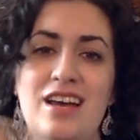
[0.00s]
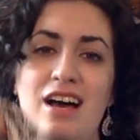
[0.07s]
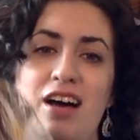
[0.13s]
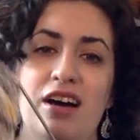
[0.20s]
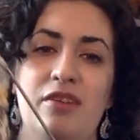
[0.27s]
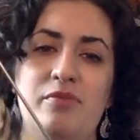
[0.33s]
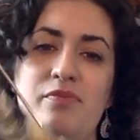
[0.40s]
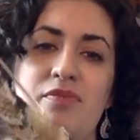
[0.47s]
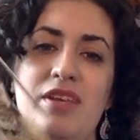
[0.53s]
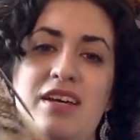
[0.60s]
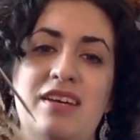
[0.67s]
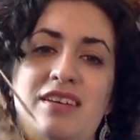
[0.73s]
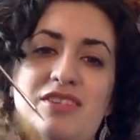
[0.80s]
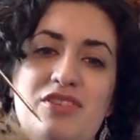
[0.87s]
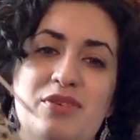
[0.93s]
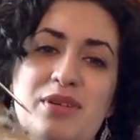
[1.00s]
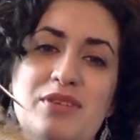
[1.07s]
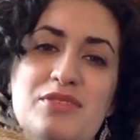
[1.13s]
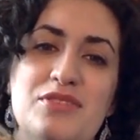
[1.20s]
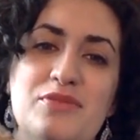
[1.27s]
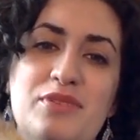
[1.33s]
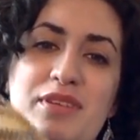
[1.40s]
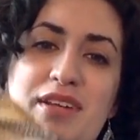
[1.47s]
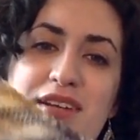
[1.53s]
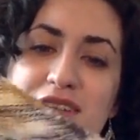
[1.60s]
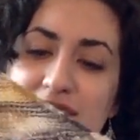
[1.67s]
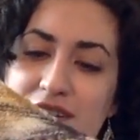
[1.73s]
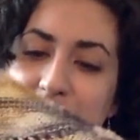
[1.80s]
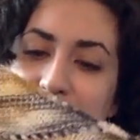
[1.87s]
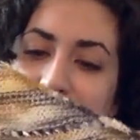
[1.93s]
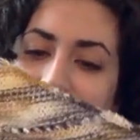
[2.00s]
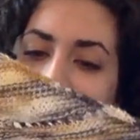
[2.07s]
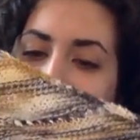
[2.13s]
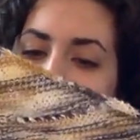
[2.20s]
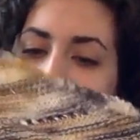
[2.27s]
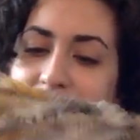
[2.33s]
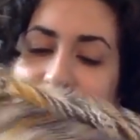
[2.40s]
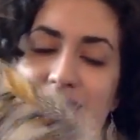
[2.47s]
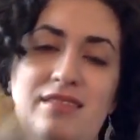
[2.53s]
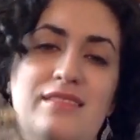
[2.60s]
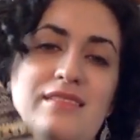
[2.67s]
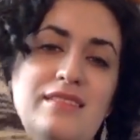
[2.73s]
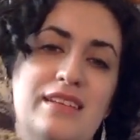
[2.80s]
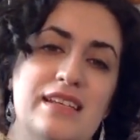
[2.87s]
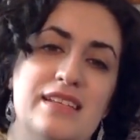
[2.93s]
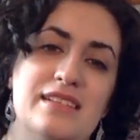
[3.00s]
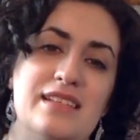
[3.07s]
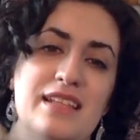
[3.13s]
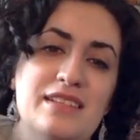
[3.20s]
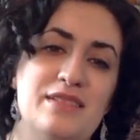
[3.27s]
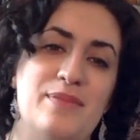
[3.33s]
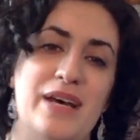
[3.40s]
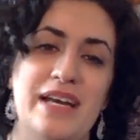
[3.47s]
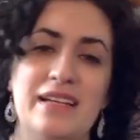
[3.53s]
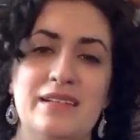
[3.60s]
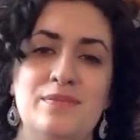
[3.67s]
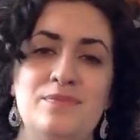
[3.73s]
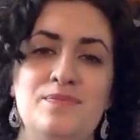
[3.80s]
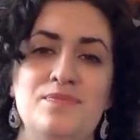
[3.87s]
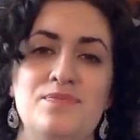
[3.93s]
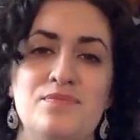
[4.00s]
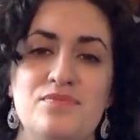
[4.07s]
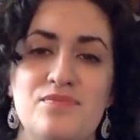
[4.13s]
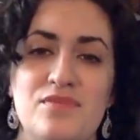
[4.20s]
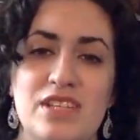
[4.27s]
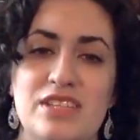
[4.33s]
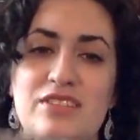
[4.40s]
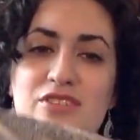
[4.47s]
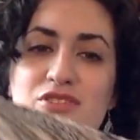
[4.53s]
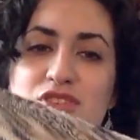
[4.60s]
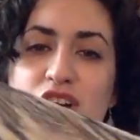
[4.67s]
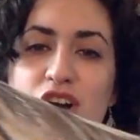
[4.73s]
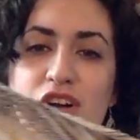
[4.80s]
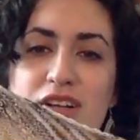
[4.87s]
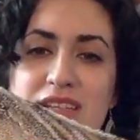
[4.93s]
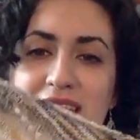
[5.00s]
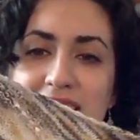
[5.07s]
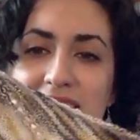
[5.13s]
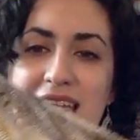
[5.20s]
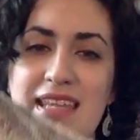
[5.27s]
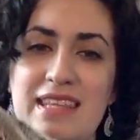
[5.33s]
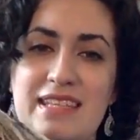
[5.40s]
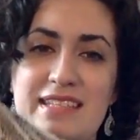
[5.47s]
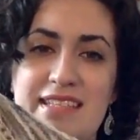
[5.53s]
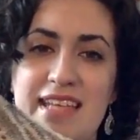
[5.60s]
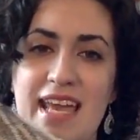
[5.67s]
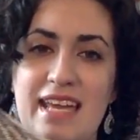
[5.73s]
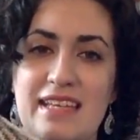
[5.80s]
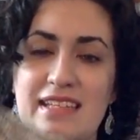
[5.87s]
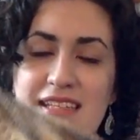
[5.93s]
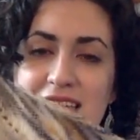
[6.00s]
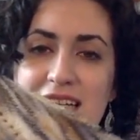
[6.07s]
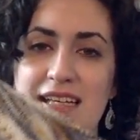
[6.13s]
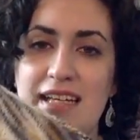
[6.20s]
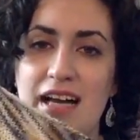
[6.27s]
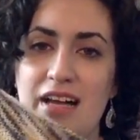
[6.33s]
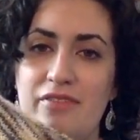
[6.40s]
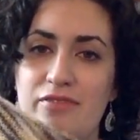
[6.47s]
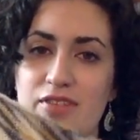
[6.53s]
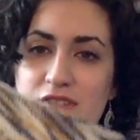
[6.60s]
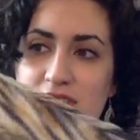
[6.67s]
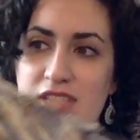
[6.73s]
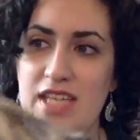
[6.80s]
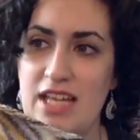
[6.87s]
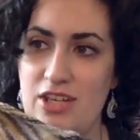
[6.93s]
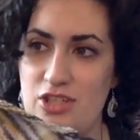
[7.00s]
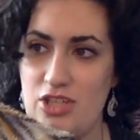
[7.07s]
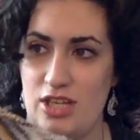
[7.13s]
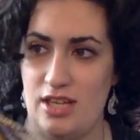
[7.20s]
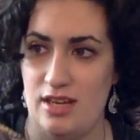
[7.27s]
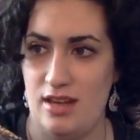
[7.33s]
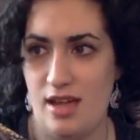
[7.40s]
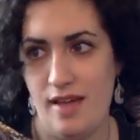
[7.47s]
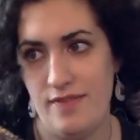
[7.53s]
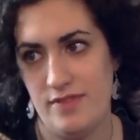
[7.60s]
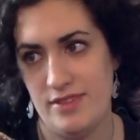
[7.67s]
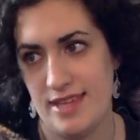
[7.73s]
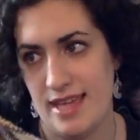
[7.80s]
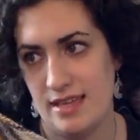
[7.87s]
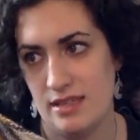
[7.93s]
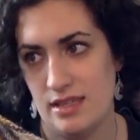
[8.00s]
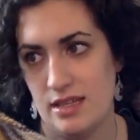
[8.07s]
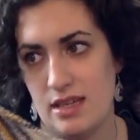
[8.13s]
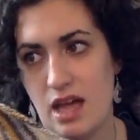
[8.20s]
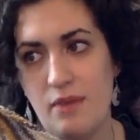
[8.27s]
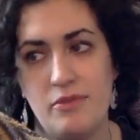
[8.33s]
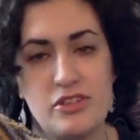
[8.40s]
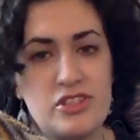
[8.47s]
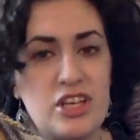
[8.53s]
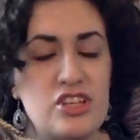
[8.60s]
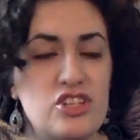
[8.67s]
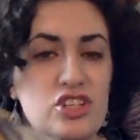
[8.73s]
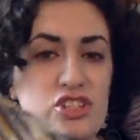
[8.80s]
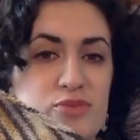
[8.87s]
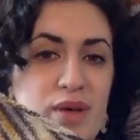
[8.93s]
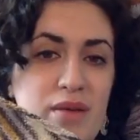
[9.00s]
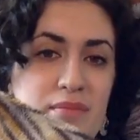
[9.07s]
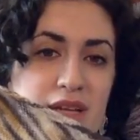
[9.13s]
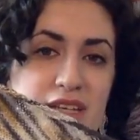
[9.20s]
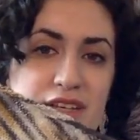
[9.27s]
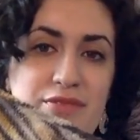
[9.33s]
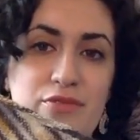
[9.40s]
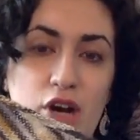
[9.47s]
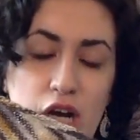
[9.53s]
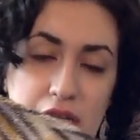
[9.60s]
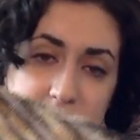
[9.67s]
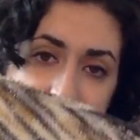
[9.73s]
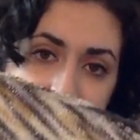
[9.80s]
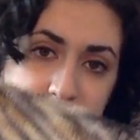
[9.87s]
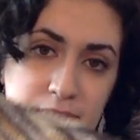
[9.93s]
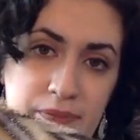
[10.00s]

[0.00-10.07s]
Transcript: Um, so here's the one that it currently is. That's the back. This is currently the Dangling Conversation, and Dangling Conversation is by Mindy Ross.